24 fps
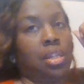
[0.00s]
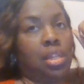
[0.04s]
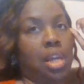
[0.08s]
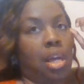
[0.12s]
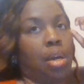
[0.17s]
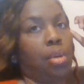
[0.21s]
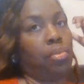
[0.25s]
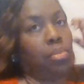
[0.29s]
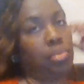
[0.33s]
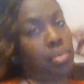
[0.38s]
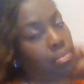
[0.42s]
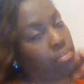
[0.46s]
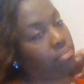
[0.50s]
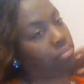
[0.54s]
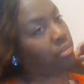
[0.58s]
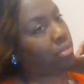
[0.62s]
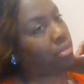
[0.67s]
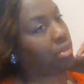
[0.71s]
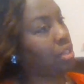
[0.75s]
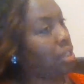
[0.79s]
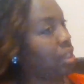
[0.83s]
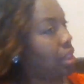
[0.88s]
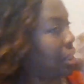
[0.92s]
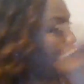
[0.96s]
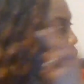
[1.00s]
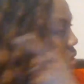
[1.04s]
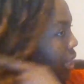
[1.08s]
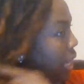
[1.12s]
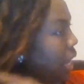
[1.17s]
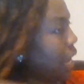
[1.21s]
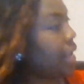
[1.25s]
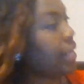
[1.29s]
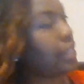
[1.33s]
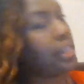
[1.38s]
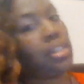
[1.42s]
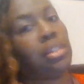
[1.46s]
helped them, yeah,
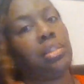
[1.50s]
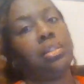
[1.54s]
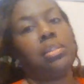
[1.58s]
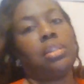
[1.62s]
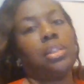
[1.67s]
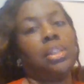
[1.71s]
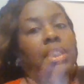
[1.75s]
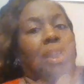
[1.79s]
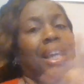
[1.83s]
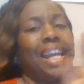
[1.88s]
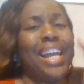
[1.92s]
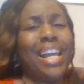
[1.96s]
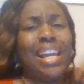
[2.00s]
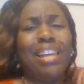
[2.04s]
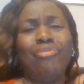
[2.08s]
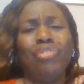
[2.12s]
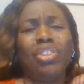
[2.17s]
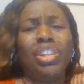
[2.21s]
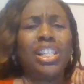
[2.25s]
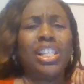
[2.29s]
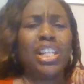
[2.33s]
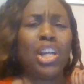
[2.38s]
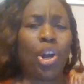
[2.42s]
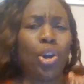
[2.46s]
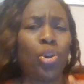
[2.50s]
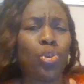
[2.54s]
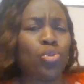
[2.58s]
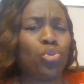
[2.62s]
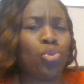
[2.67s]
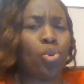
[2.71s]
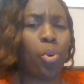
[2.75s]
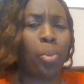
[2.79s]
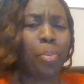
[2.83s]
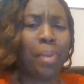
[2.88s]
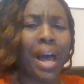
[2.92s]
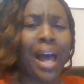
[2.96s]
like, because they ain't really hurt
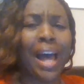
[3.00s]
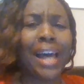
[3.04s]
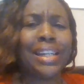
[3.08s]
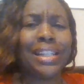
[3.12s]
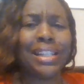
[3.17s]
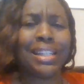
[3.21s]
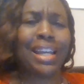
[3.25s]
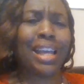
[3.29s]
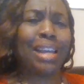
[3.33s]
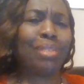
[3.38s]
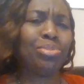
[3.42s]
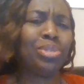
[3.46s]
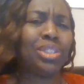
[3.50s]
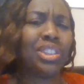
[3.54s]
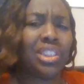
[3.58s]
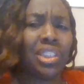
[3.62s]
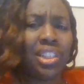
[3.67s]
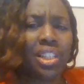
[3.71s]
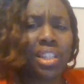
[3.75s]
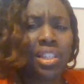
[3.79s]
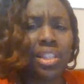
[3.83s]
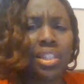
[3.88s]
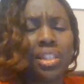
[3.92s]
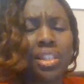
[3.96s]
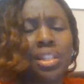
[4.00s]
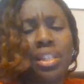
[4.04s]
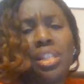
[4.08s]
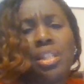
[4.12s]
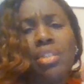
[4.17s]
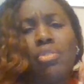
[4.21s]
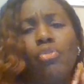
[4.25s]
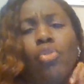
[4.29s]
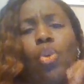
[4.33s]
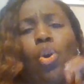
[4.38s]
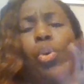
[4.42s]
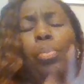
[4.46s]
nobody. They was just in
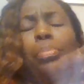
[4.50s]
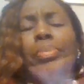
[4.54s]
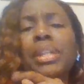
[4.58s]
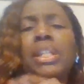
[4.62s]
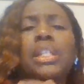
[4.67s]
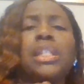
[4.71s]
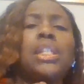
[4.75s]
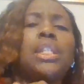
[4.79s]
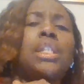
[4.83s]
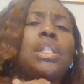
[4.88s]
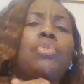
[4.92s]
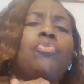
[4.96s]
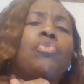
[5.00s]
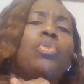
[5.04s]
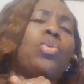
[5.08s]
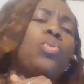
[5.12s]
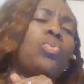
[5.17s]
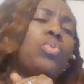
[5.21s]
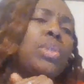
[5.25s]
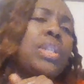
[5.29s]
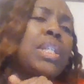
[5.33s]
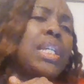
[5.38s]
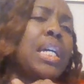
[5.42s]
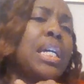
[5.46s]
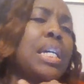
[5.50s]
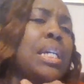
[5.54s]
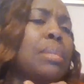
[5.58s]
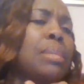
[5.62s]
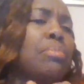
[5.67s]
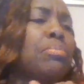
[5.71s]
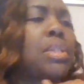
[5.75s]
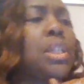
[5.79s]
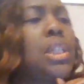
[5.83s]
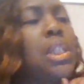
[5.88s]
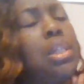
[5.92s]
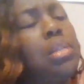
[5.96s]
the wrong place at the wrong
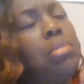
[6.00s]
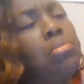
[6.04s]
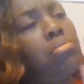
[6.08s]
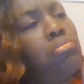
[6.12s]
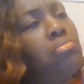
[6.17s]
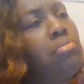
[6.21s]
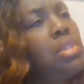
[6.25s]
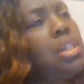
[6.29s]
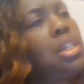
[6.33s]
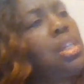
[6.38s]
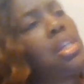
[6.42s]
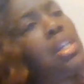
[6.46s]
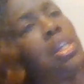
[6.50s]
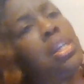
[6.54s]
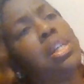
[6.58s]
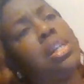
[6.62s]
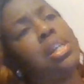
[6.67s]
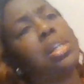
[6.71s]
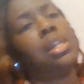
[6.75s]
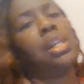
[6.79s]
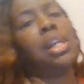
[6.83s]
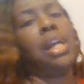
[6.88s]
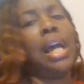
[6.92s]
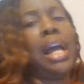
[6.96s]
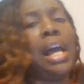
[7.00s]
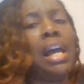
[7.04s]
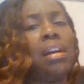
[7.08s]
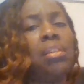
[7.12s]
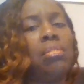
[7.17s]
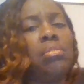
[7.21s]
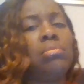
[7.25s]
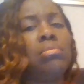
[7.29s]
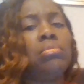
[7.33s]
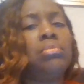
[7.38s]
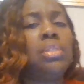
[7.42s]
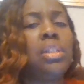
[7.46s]
time. So,
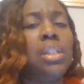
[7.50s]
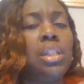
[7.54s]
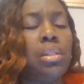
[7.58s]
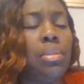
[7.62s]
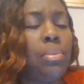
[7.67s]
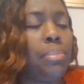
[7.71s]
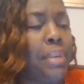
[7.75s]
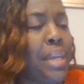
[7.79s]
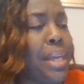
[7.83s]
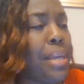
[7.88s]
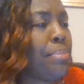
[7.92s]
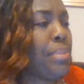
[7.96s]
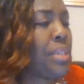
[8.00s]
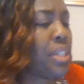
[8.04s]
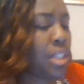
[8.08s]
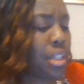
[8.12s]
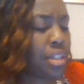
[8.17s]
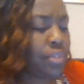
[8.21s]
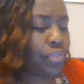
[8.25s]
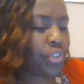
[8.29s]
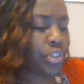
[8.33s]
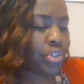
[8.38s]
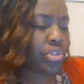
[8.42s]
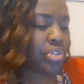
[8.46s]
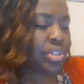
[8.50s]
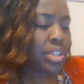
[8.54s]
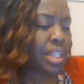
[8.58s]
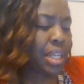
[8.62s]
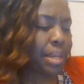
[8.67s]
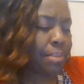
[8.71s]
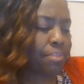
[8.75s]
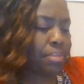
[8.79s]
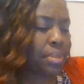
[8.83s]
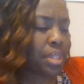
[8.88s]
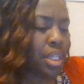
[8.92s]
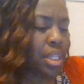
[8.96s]
I don't know. Maybe this First
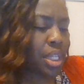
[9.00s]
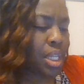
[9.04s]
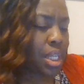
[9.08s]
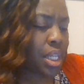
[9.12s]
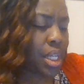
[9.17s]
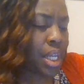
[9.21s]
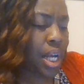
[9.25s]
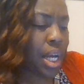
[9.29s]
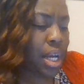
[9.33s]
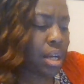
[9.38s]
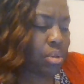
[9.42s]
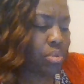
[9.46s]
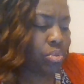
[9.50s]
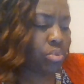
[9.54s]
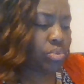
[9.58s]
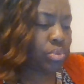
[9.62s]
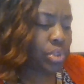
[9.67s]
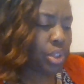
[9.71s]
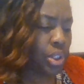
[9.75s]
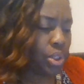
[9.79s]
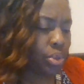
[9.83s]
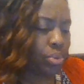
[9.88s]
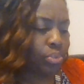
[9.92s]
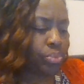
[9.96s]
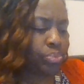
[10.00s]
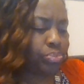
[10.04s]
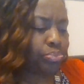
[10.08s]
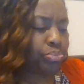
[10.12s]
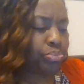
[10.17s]
Step thing, I don't know.